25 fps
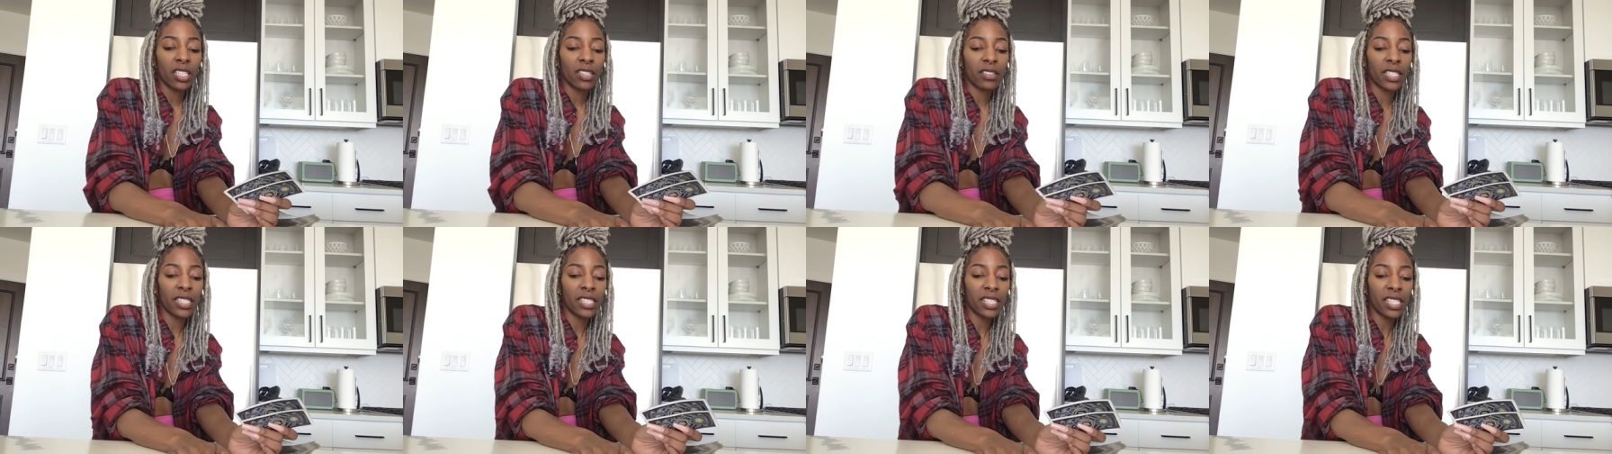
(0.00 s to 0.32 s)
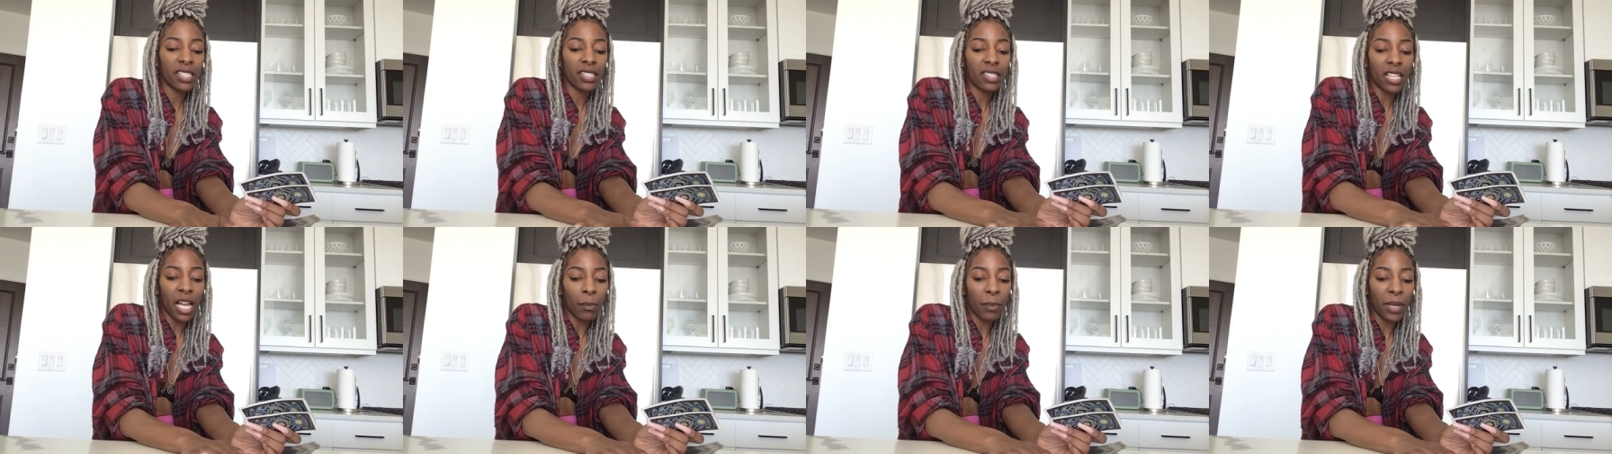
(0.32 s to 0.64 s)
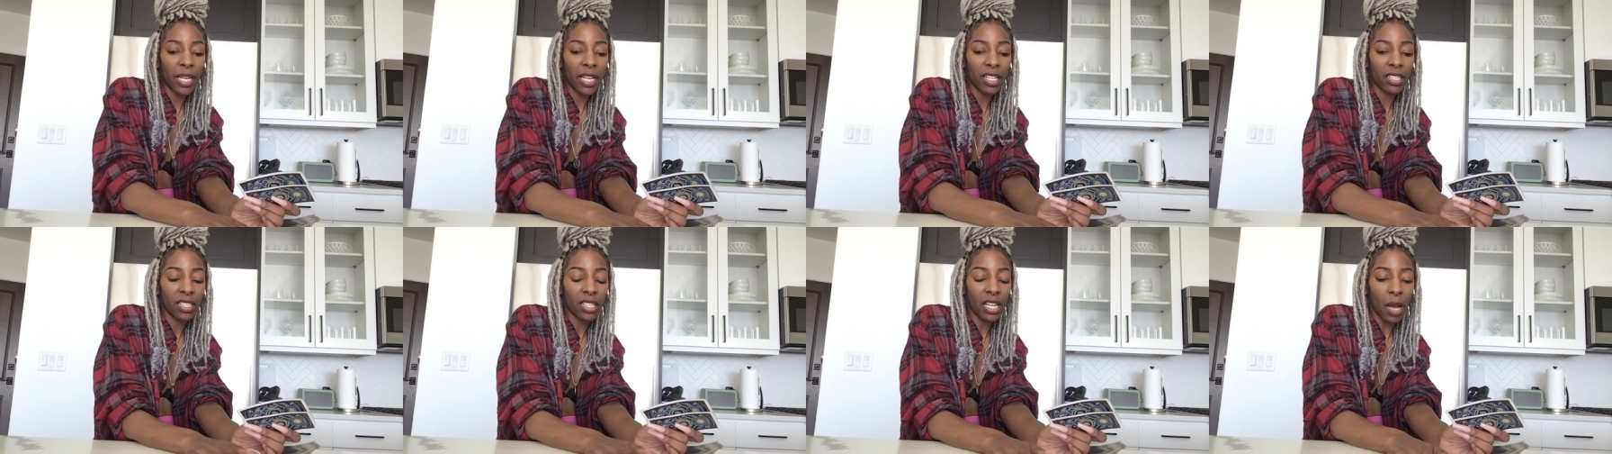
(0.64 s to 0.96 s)
This is, I
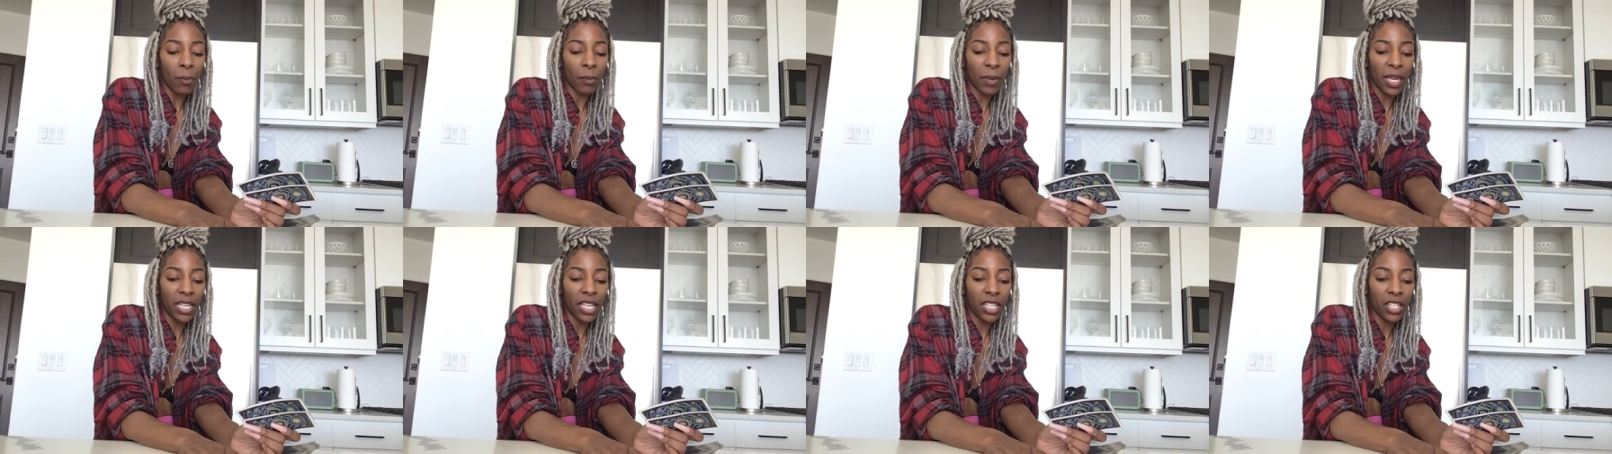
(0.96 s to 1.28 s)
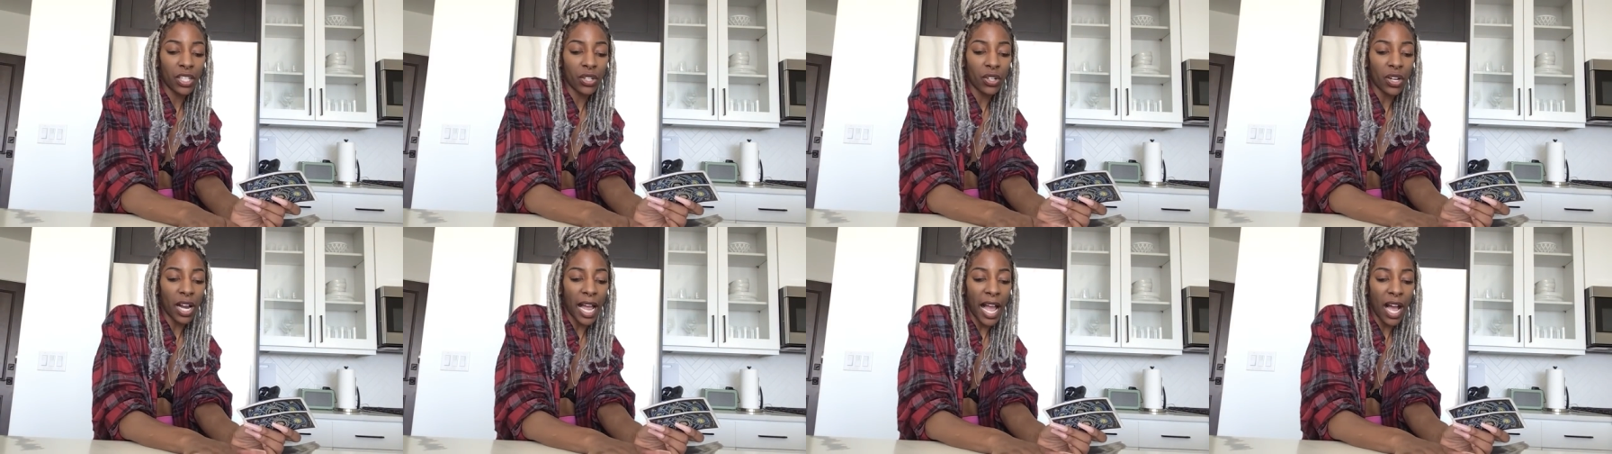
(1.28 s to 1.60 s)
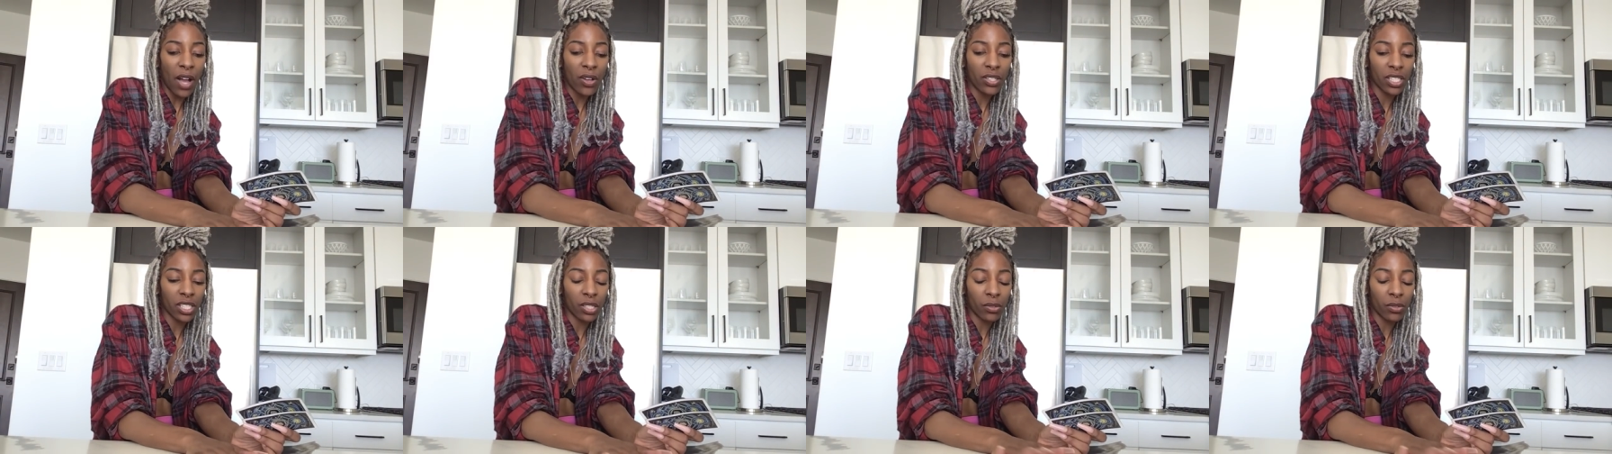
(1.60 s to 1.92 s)
mean, I'm getting your
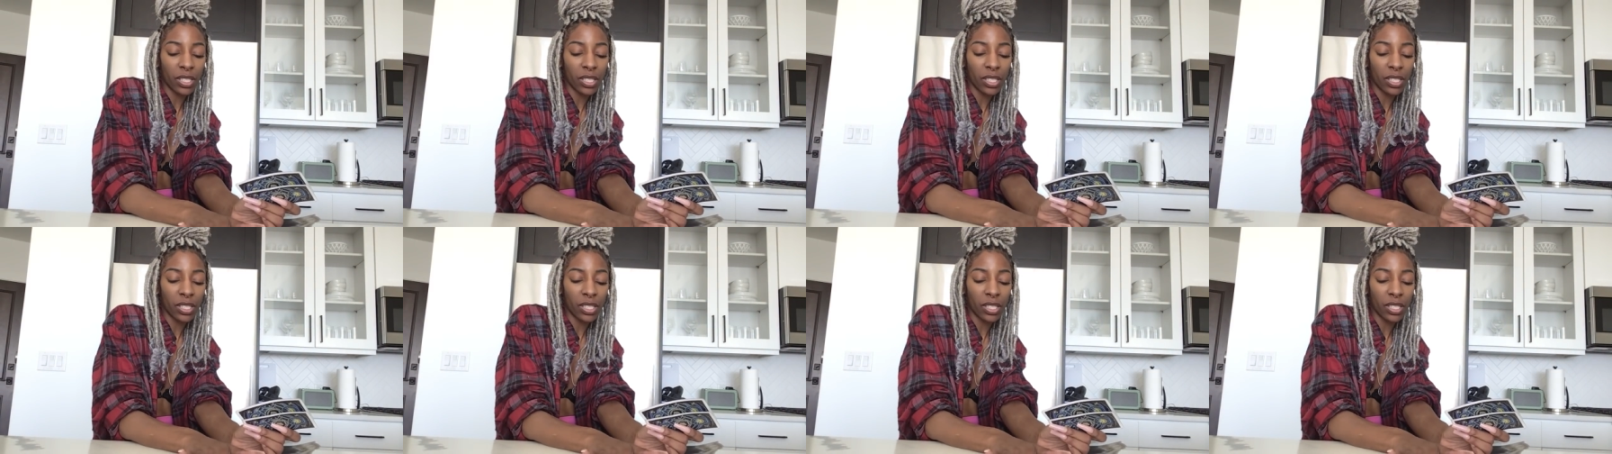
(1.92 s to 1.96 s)
house.